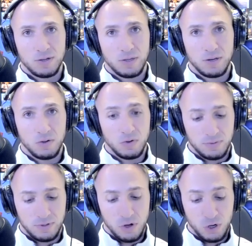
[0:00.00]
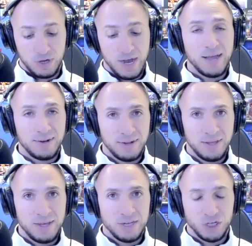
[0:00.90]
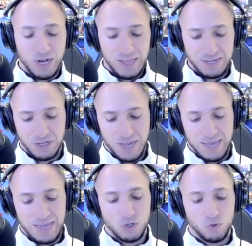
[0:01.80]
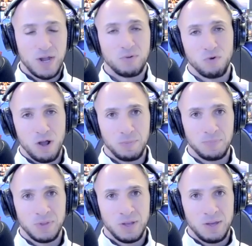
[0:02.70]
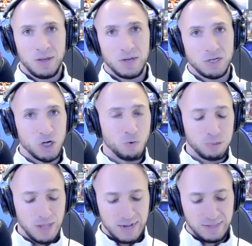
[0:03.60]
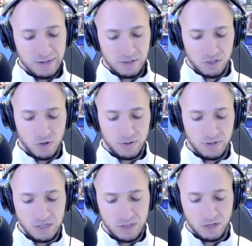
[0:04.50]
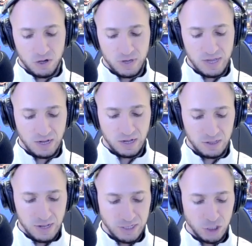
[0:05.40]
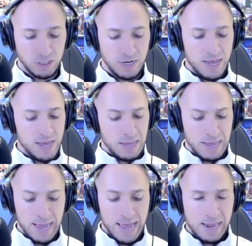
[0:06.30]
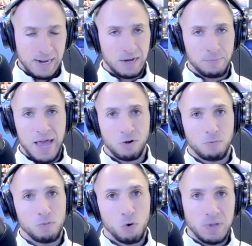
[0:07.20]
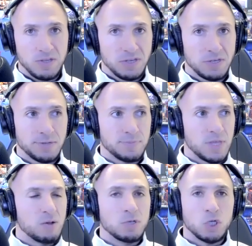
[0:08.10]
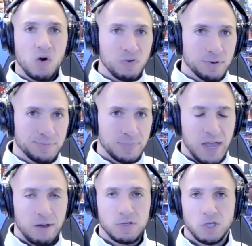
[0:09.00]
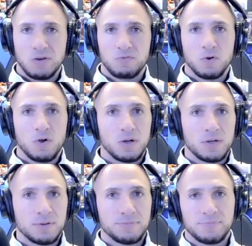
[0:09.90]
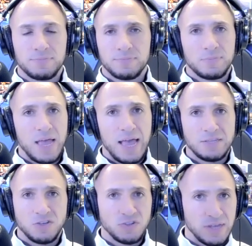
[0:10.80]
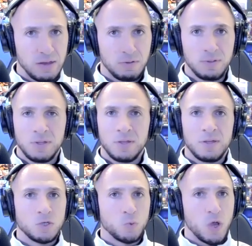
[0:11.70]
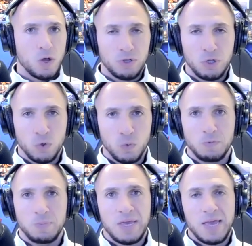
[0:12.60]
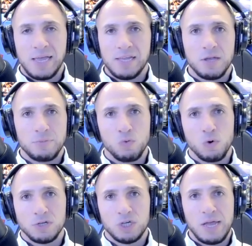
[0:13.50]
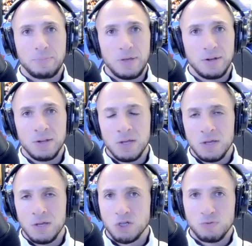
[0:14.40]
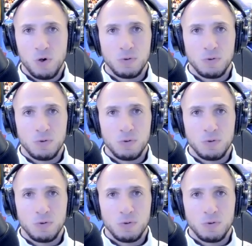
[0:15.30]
to, hook on, shall I say, his red rum. Joe blocked it, turned it into the coquina clutch, and in a matter of moments, it was over. That was it for Hook. And still, as we all knew it would be, AEW World Champion Samoa